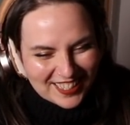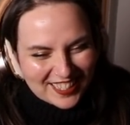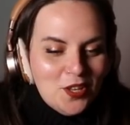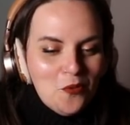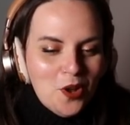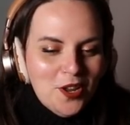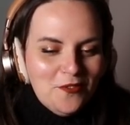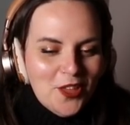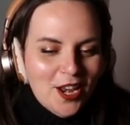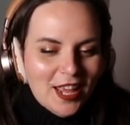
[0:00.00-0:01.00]
so one
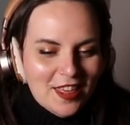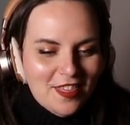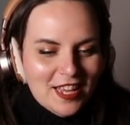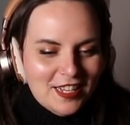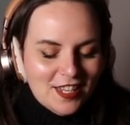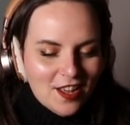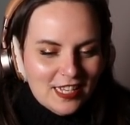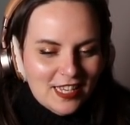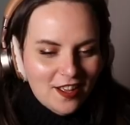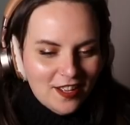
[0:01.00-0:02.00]
of the like things that I
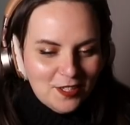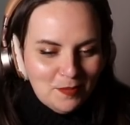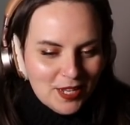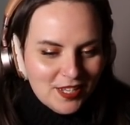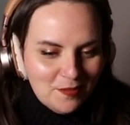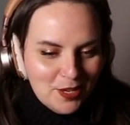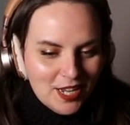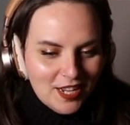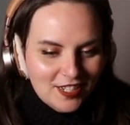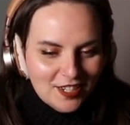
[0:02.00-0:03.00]
set us because I'm a
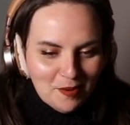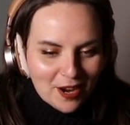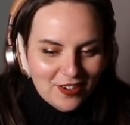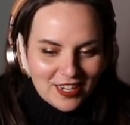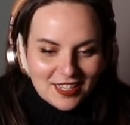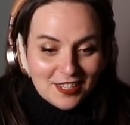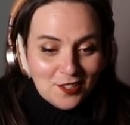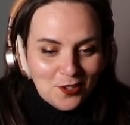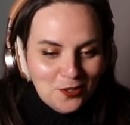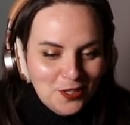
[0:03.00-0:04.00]
nerd and apparently this is
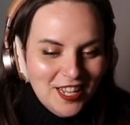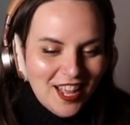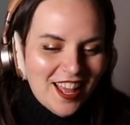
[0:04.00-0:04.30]
school.